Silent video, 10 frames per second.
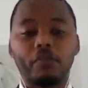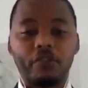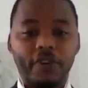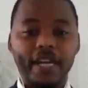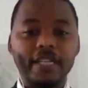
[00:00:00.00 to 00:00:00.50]
for
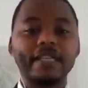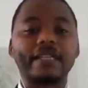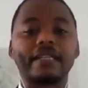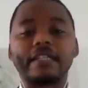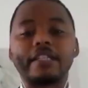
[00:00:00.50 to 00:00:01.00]
providing
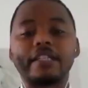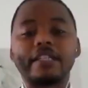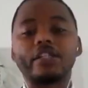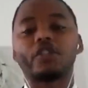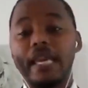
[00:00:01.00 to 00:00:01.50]

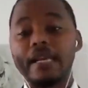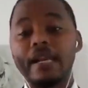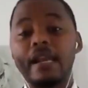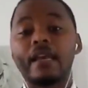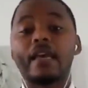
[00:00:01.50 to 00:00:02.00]
leadership
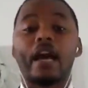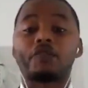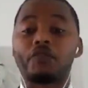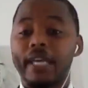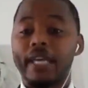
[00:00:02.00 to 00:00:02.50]
in,
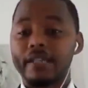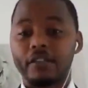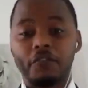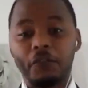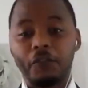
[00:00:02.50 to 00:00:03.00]

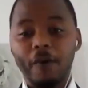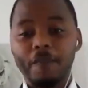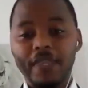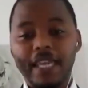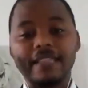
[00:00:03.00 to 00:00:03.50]
advocating
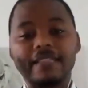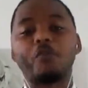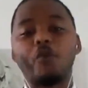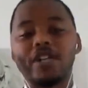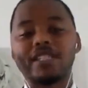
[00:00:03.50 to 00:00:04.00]
for, and
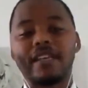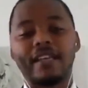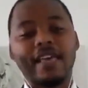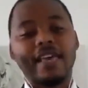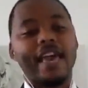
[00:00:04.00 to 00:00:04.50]

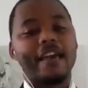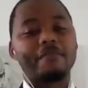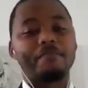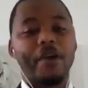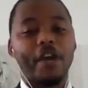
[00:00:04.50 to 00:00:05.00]
supporting
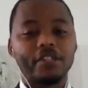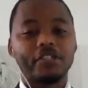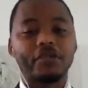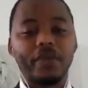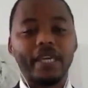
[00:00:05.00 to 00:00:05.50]
and
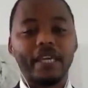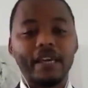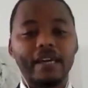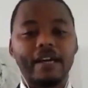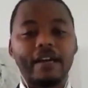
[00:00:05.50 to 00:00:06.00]
pursuing